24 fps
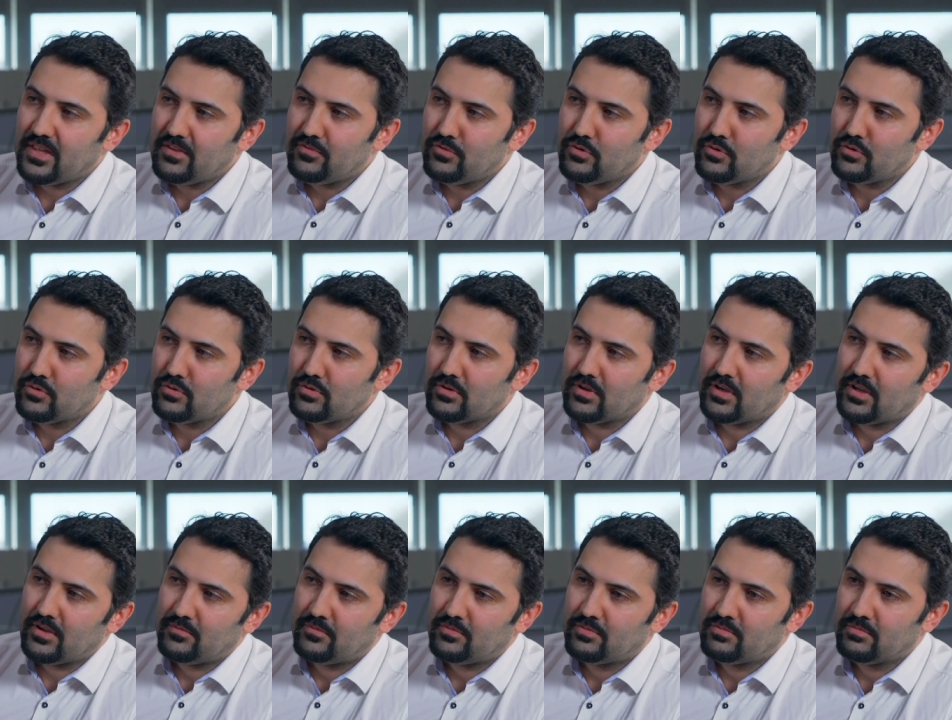If you
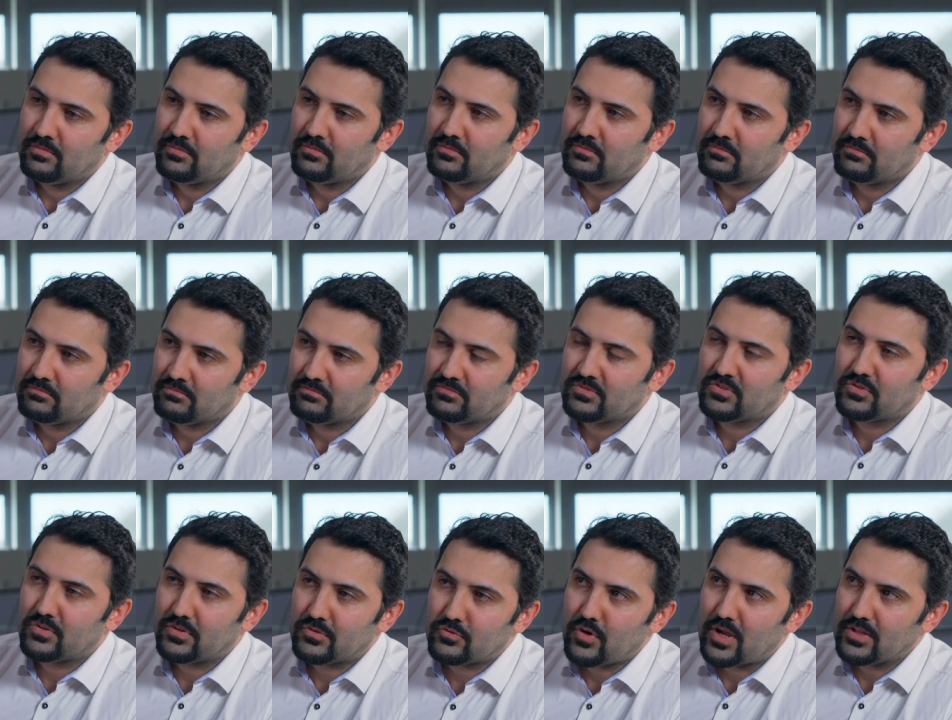uh,
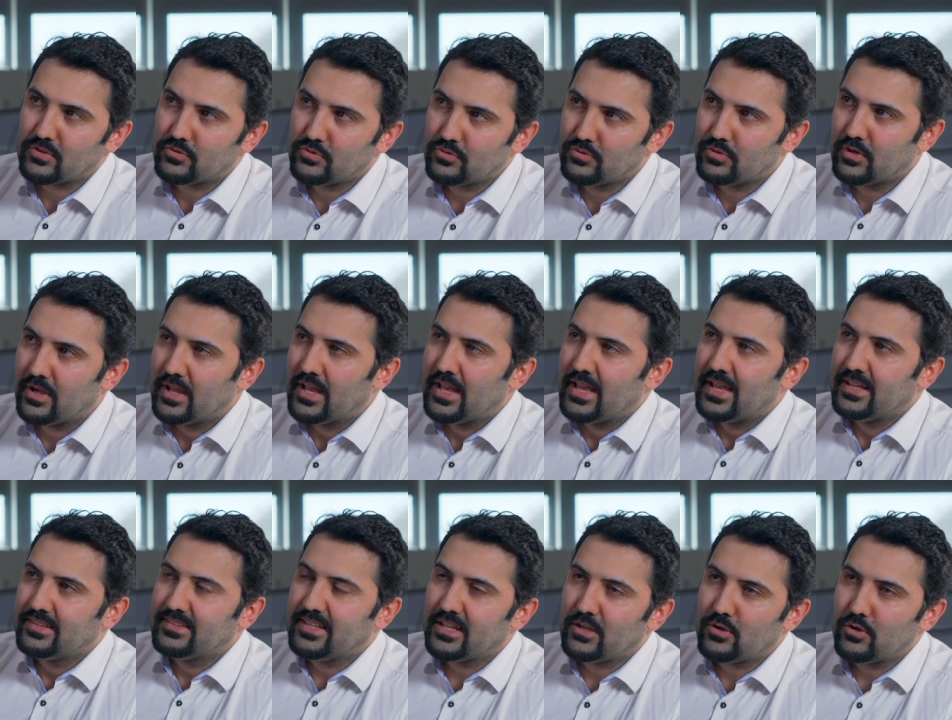to try to
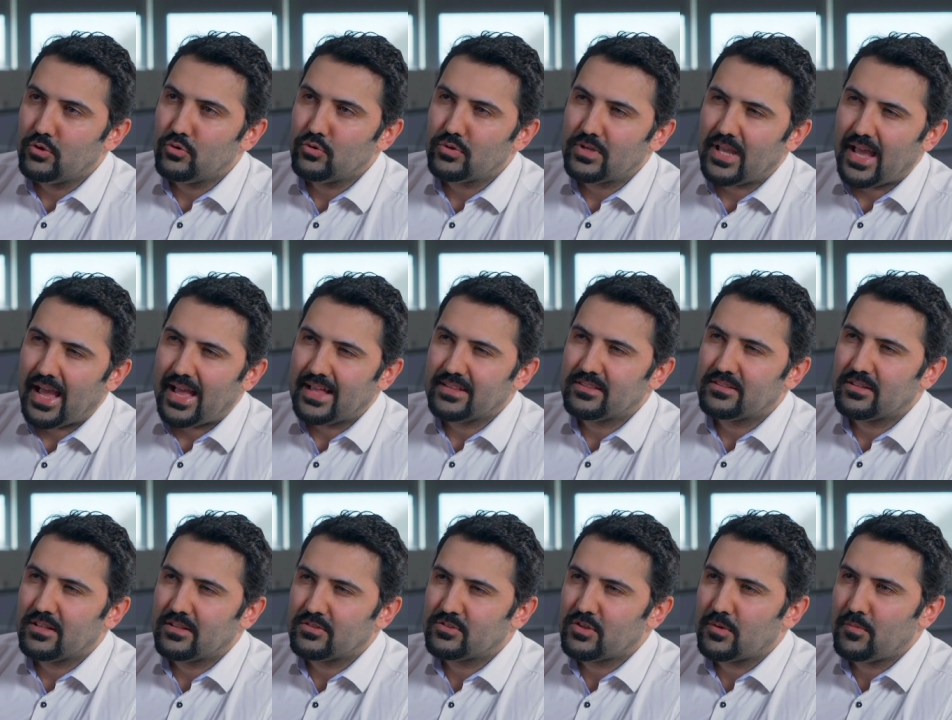take a look at
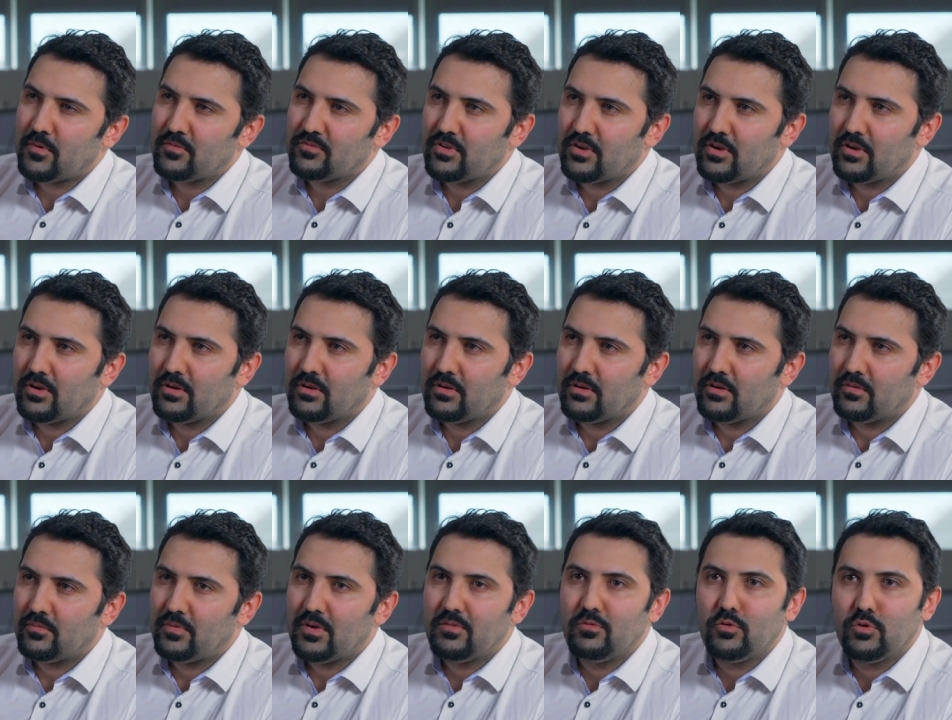uh, some of the
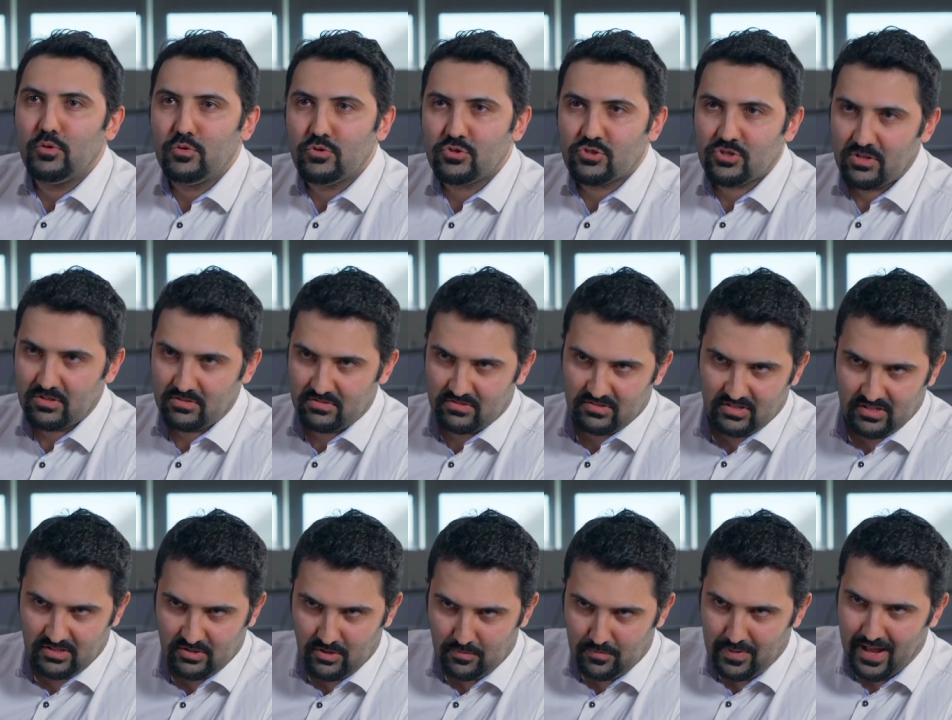revolutions
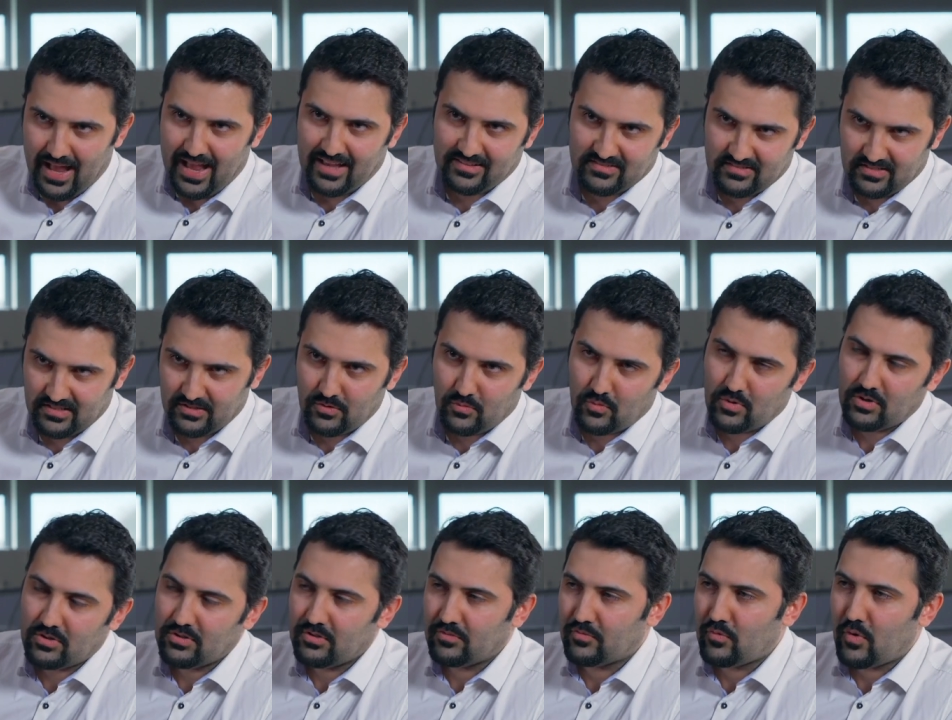in the past in the
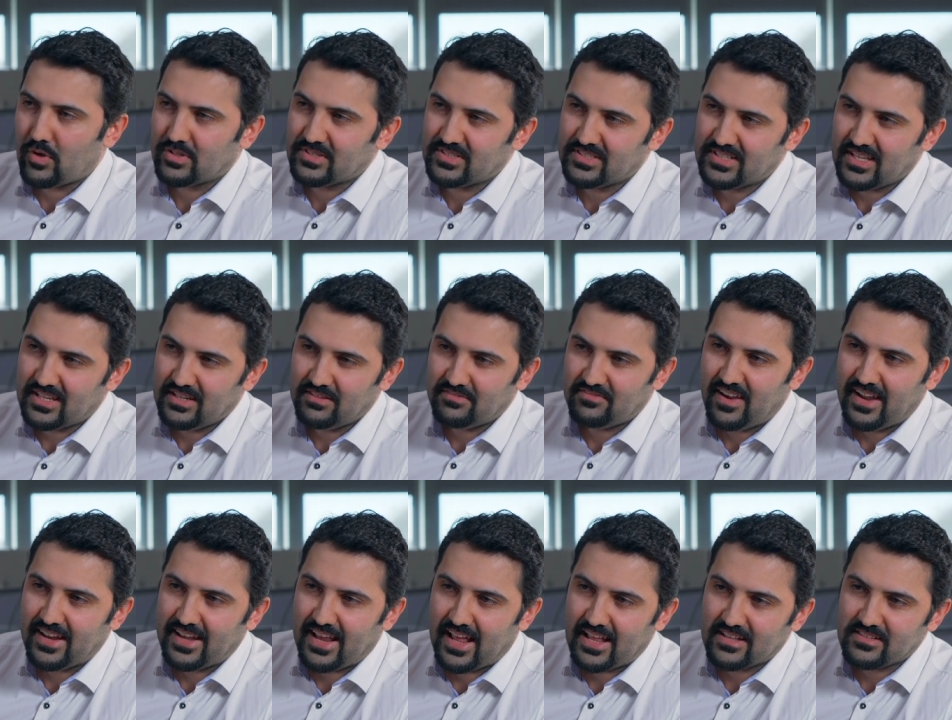world of quantitative
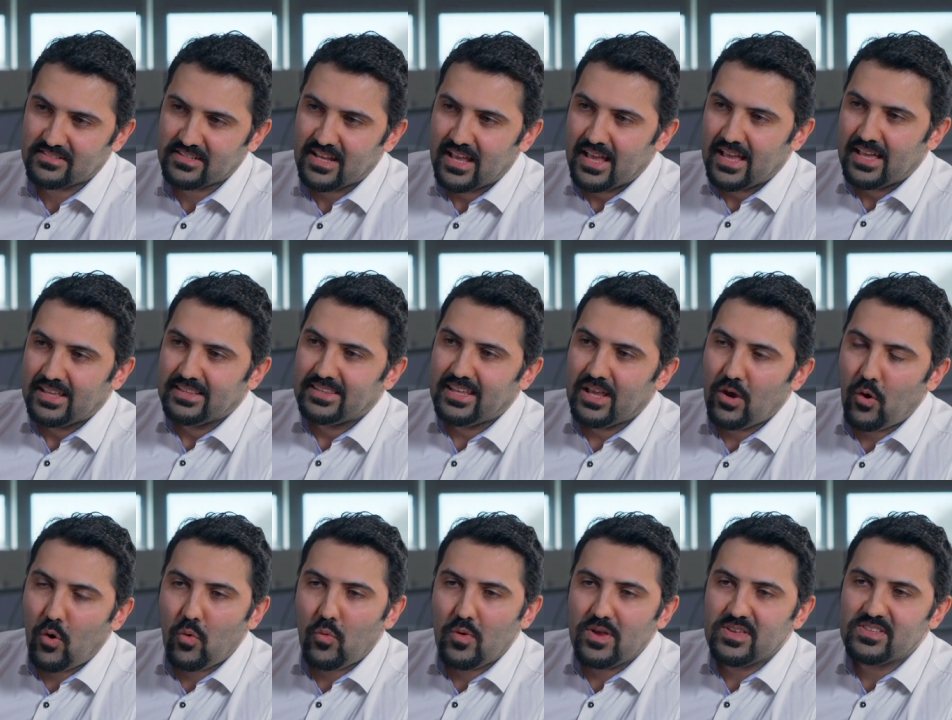finance, they
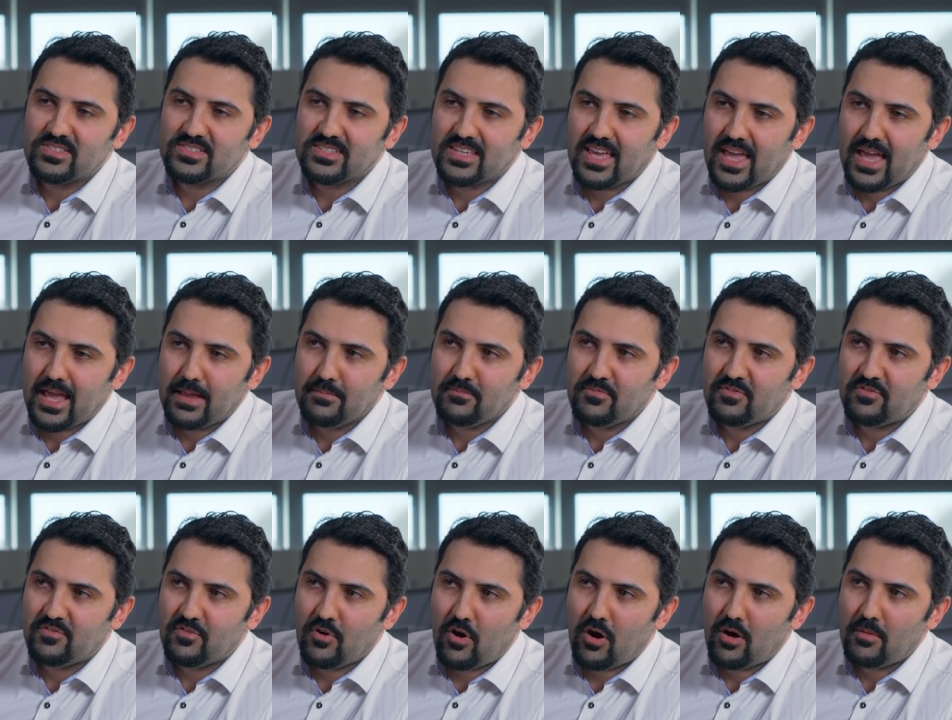always came
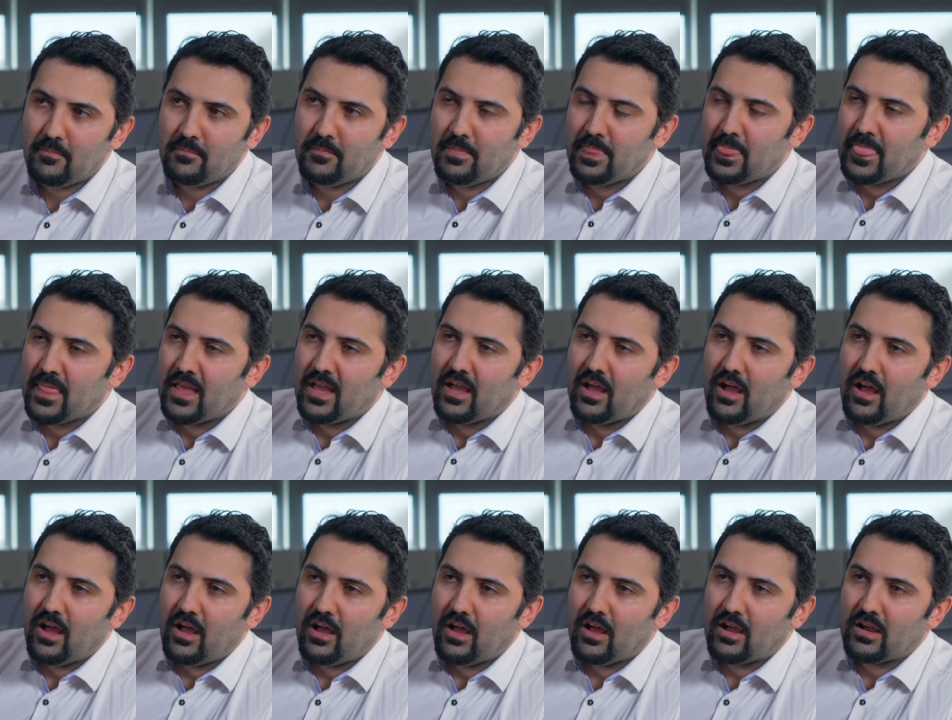from
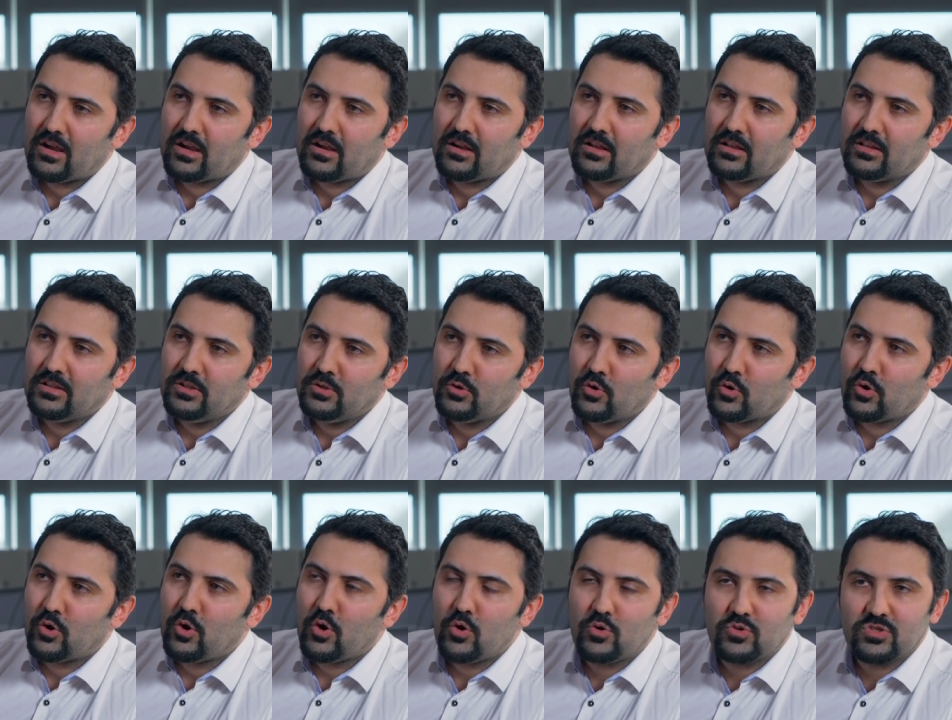uh, you know,
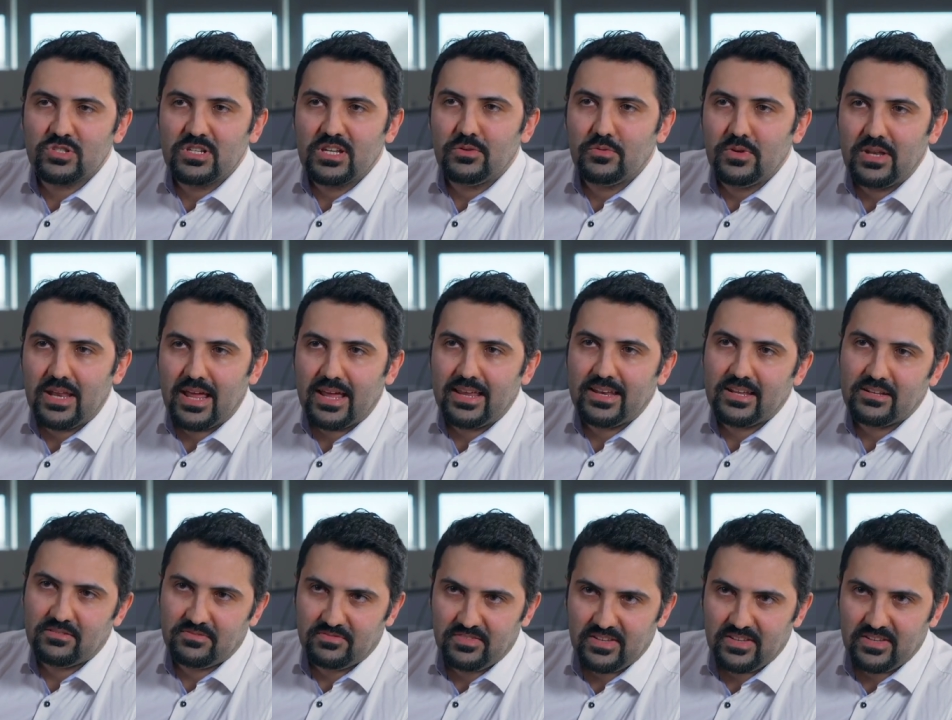closely related